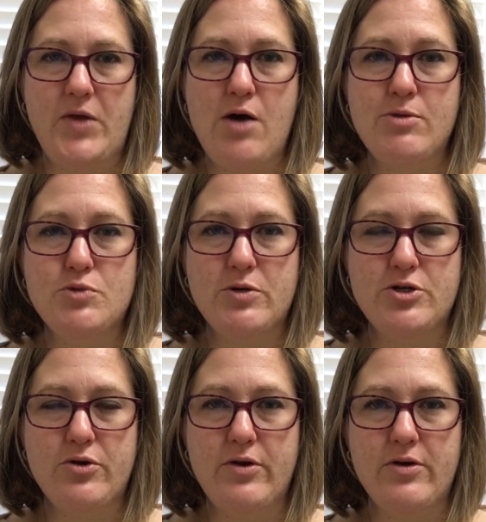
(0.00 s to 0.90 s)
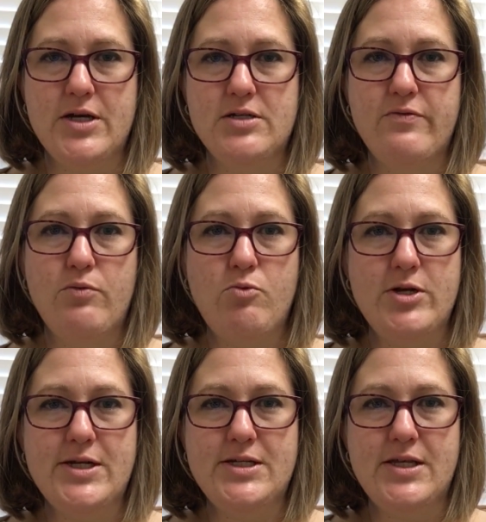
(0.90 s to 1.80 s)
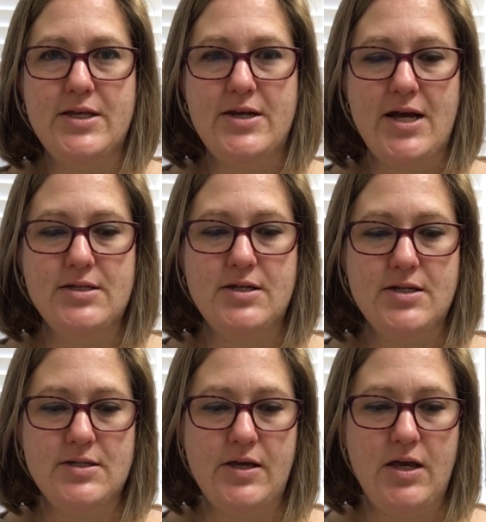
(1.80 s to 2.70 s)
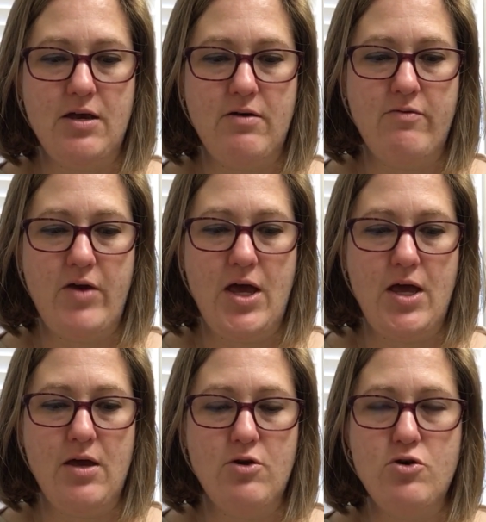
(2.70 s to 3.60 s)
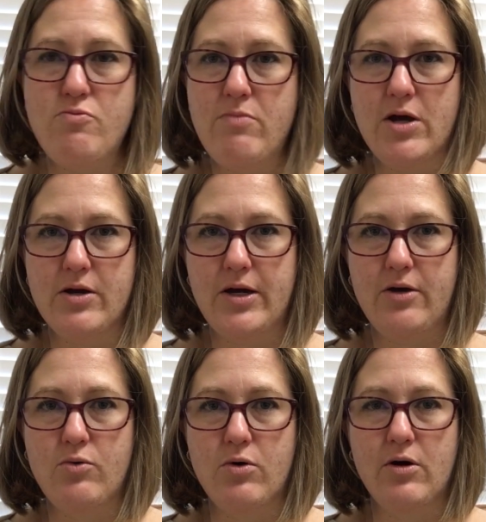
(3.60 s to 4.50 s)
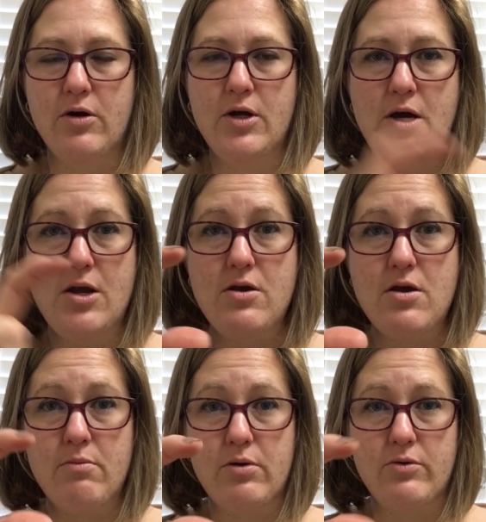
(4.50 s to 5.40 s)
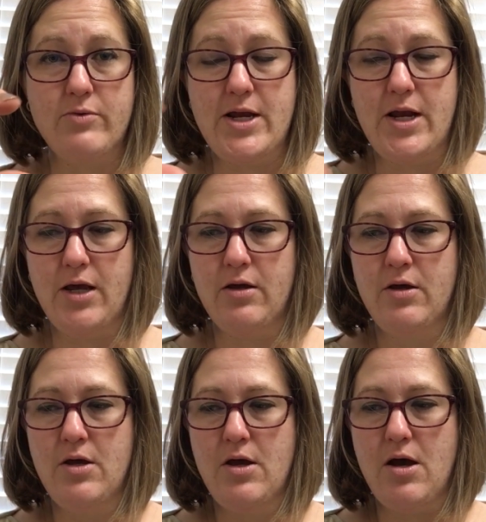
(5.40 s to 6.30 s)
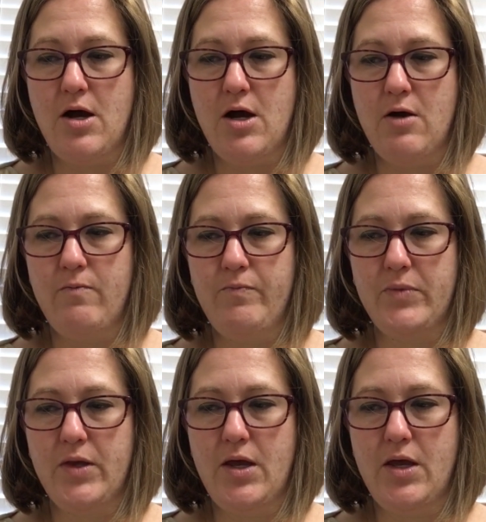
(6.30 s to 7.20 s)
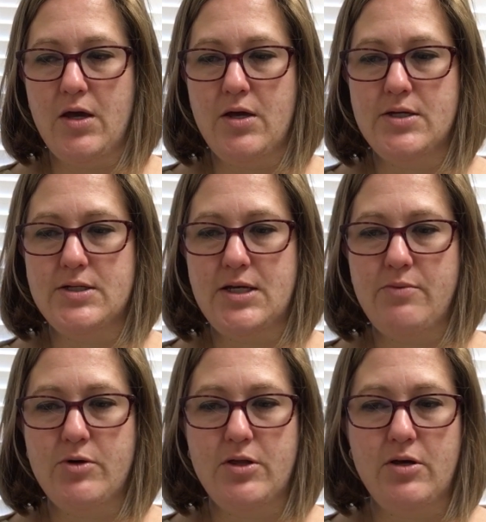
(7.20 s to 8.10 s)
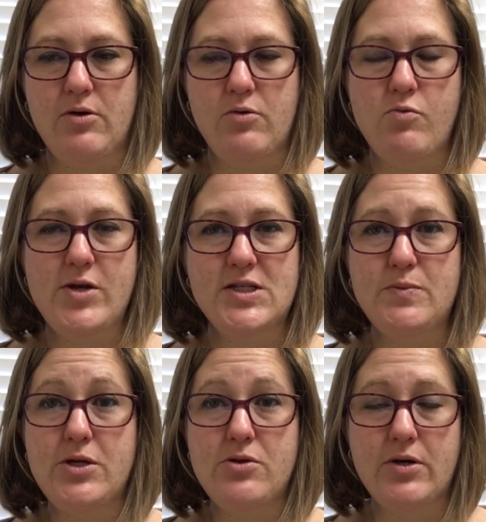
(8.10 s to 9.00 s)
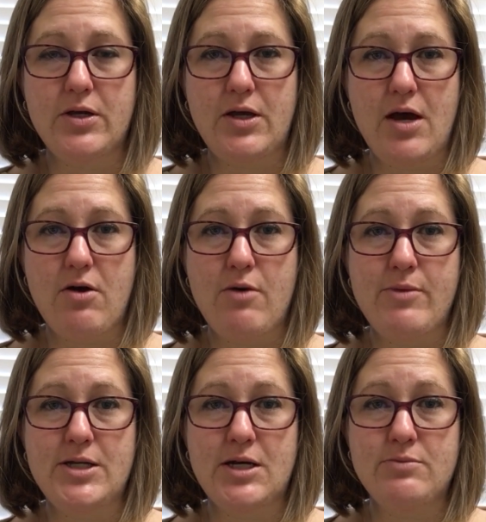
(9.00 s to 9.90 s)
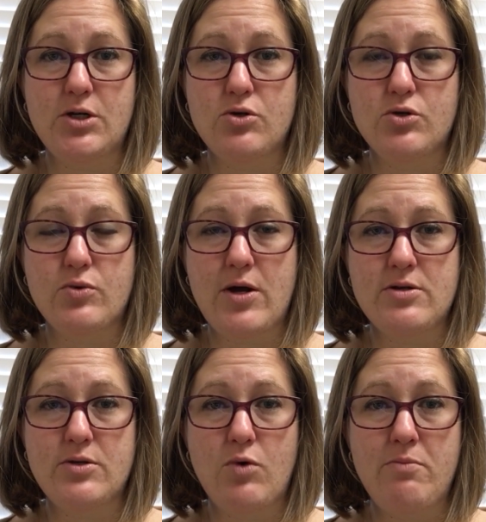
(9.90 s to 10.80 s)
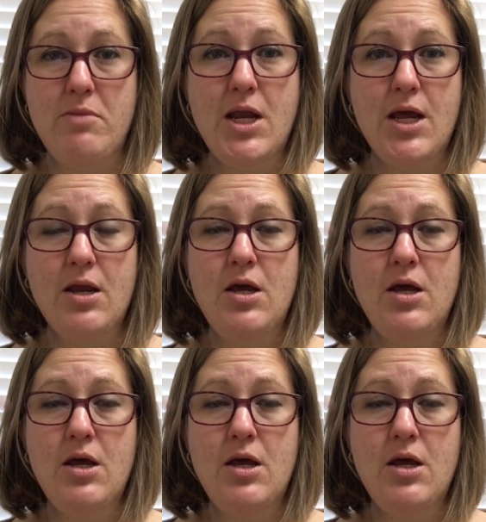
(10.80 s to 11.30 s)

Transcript: much pressure there is from one day to the next. It doesn't give a numeric or number reading. And same with the wind speed, you can count how many times it goes around in 1 minute